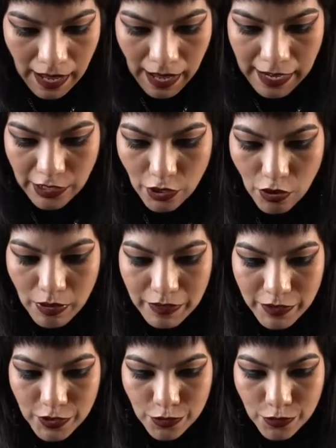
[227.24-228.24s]
I know
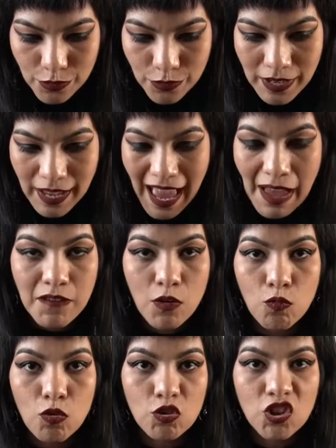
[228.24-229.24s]
if you have a
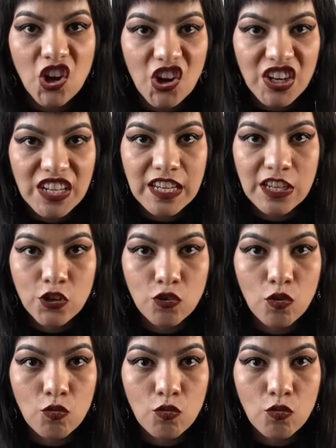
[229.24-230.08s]
wool cardigan or